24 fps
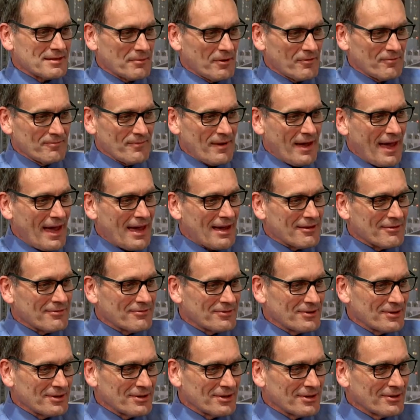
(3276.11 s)
of them have,
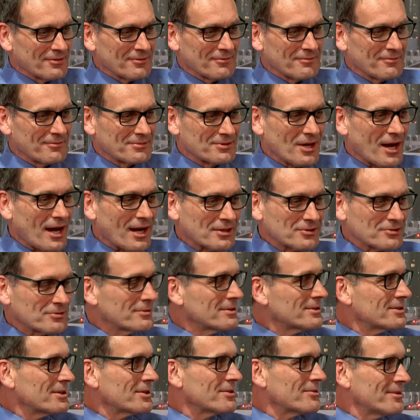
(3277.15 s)

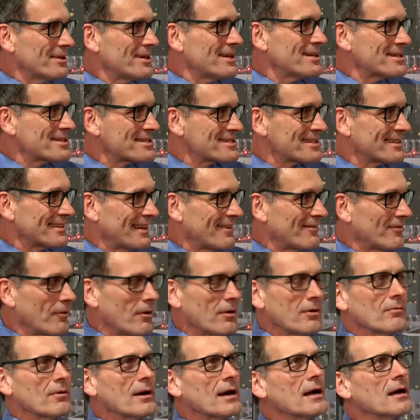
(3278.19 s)
doctorate degrees, and they've,
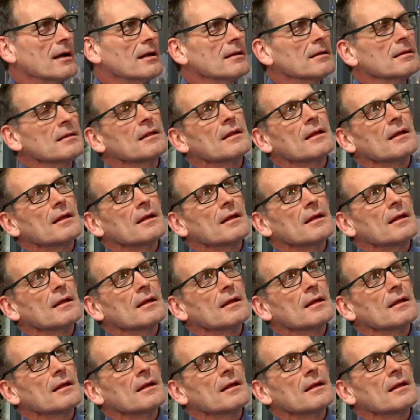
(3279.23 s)
or